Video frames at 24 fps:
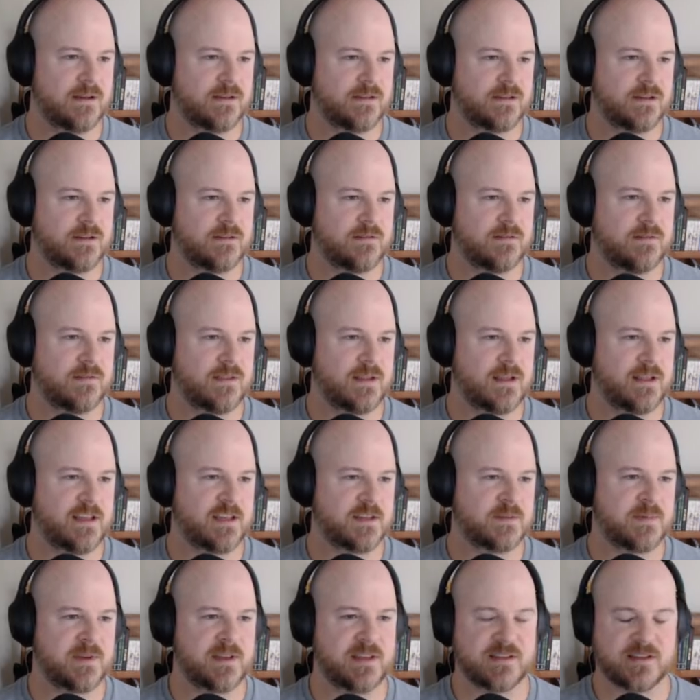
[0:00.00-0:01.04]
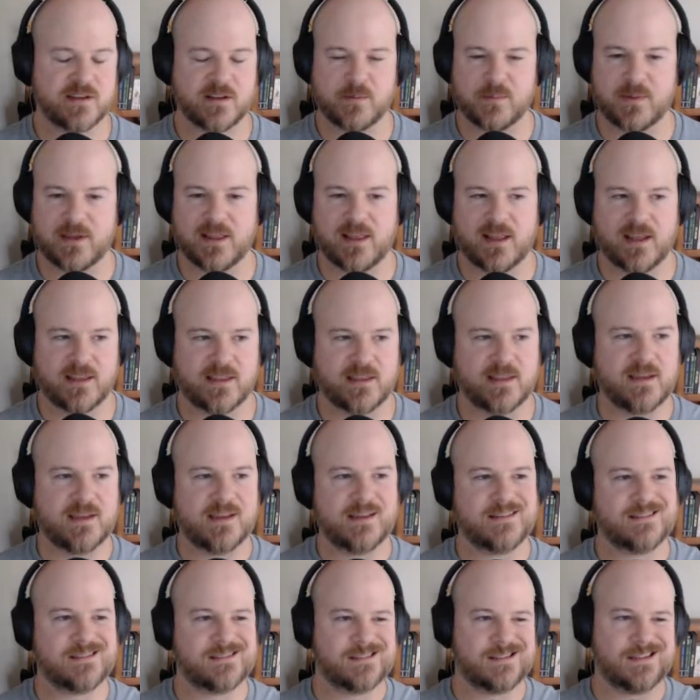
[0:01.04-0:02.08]
So that tells me it's going to be like
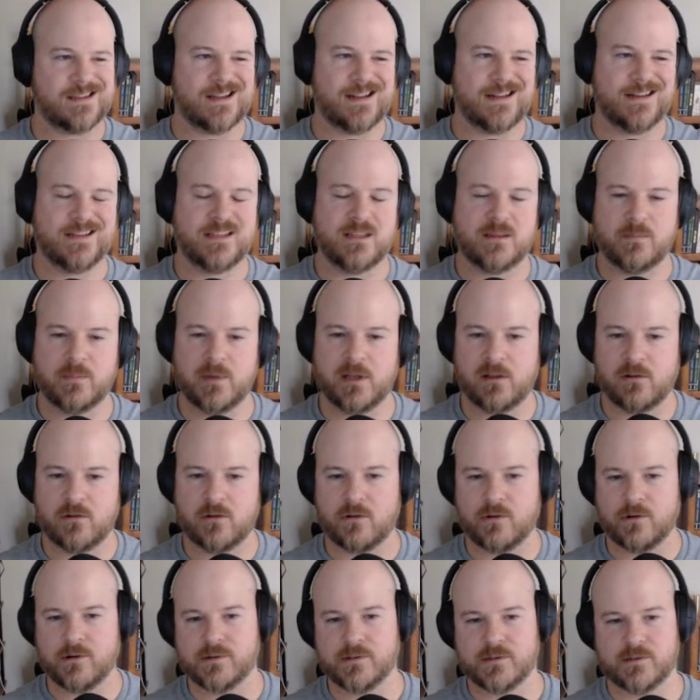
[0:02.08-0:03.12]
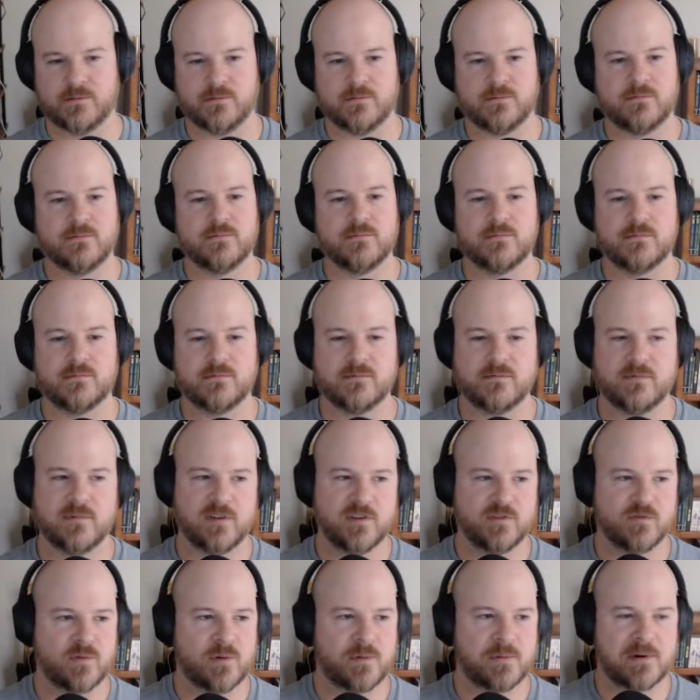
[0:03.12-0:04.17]
the kind of the middle course
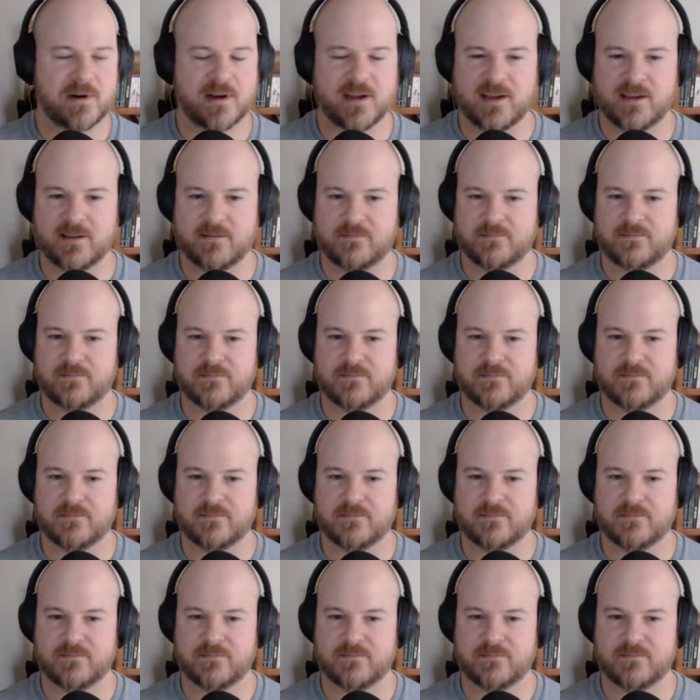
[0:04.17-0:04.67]
where we're at.